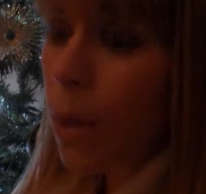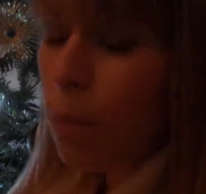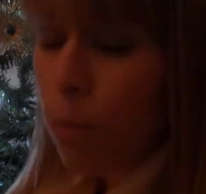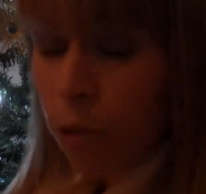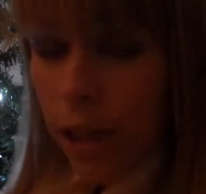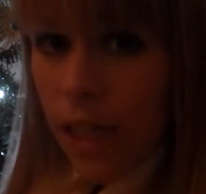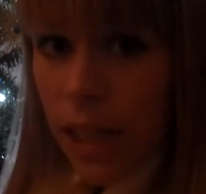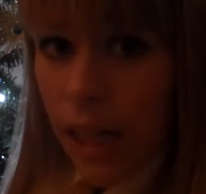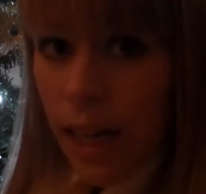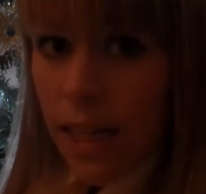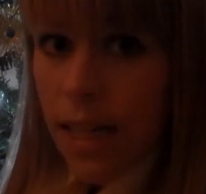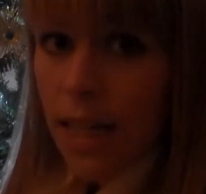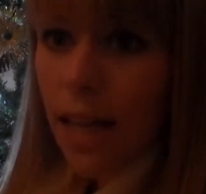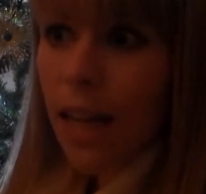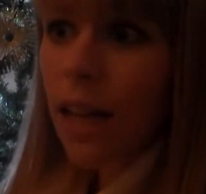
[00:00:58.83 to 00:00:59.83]

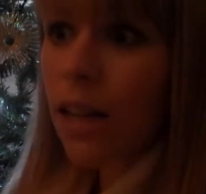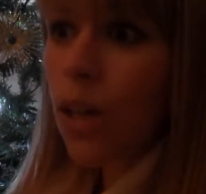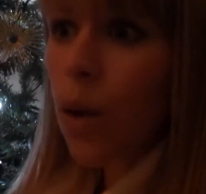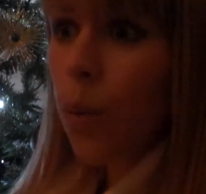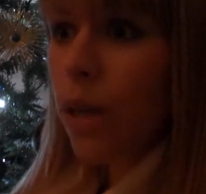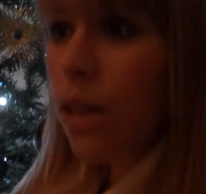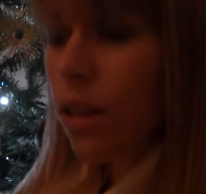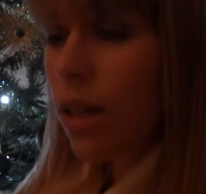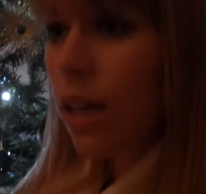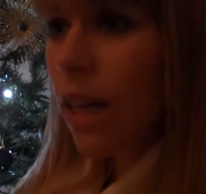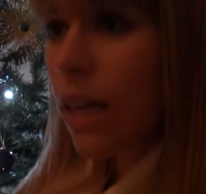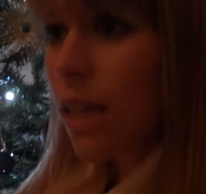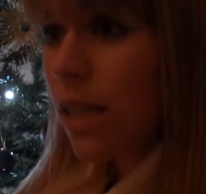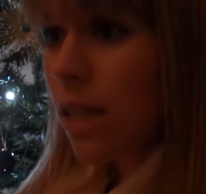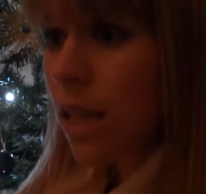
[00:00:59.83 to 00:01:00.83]
appreciate it and knowing that
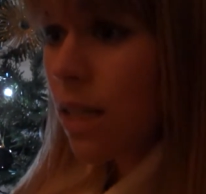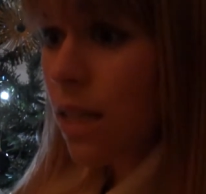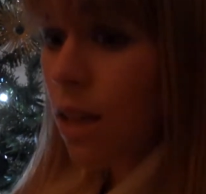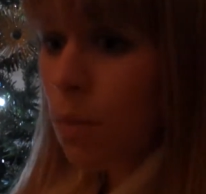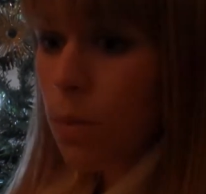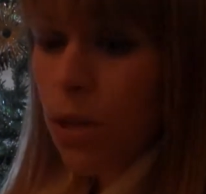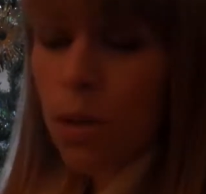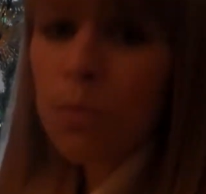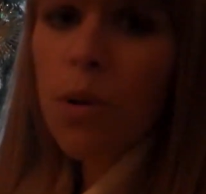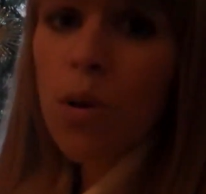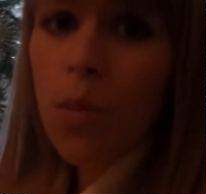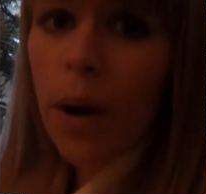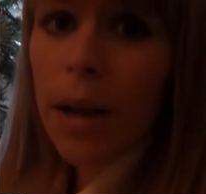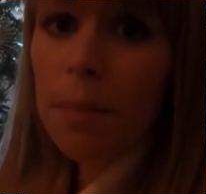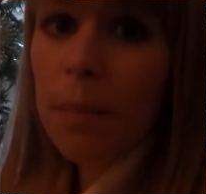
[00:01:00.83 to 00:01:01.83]
it's in some
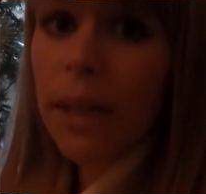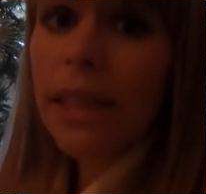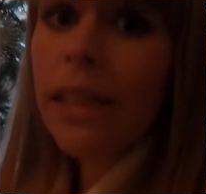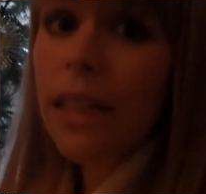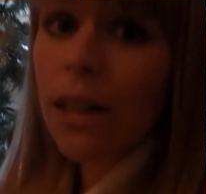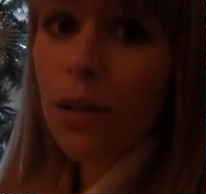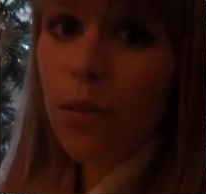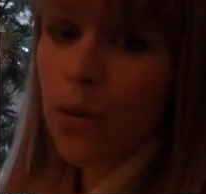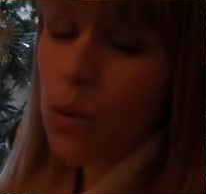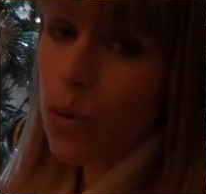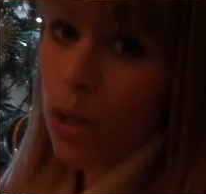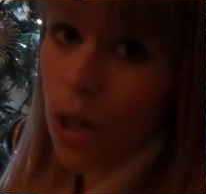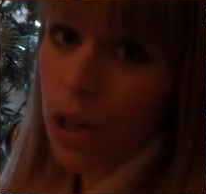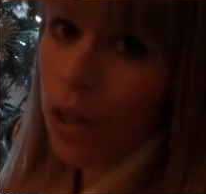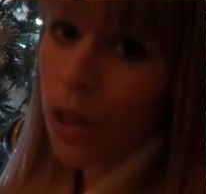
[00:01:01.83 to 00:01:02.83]
small way meaningful
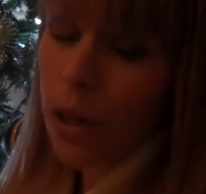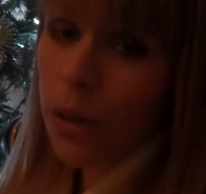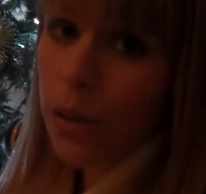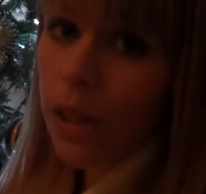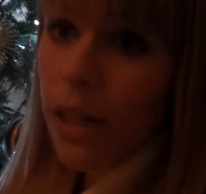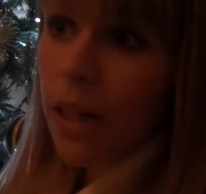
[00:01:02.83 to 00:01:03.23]
to you